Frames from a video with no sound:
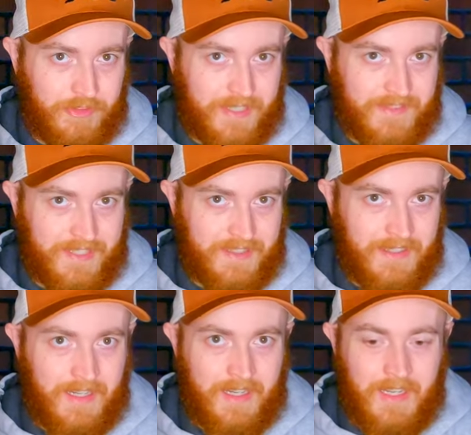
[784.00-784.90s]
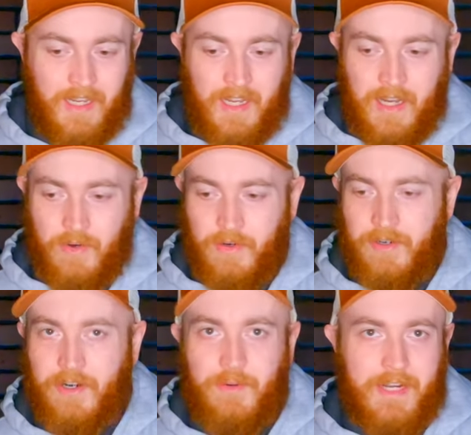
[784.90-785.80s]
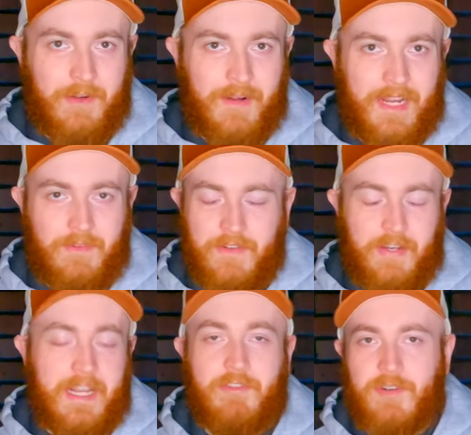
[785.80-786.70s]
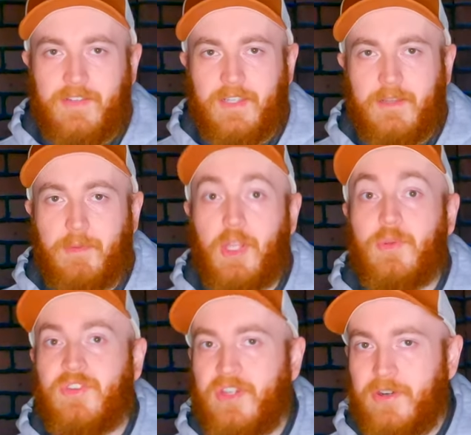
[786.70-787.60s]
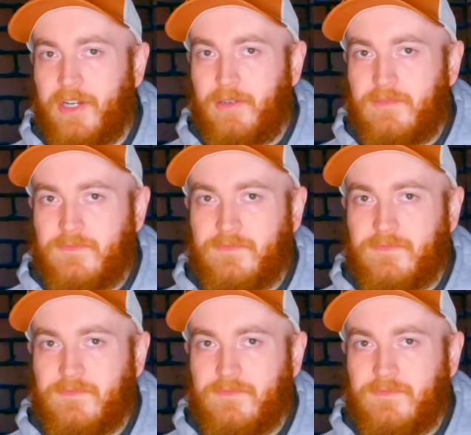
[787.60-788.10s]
freezing or, or right around, sorry, not freezing, below zero.